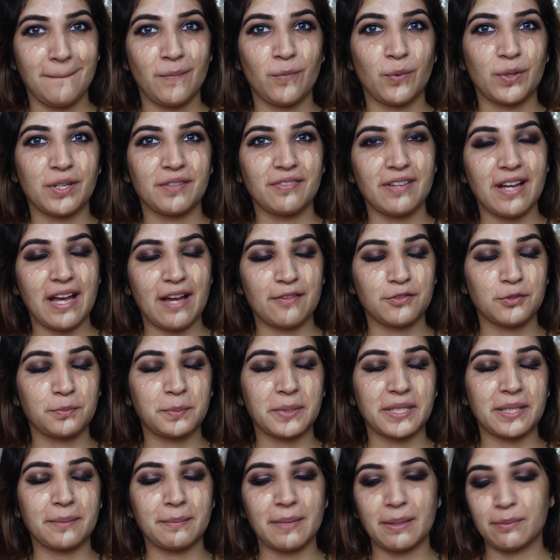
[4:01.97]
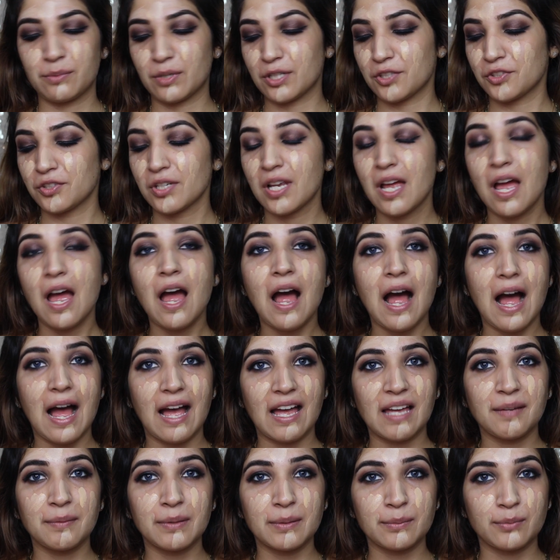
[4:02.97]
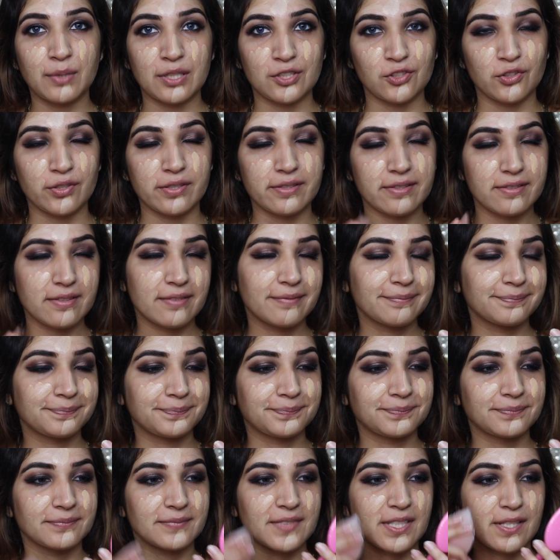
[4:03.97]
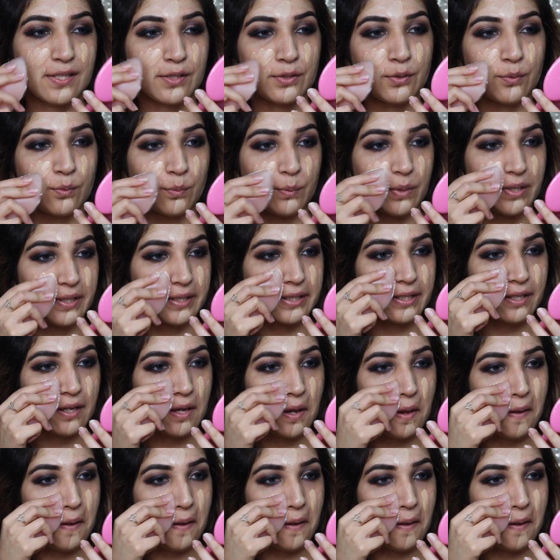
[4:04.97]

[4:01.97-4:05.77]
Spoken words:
What if I have to pick up my brush? I have my brushes, so don't worry.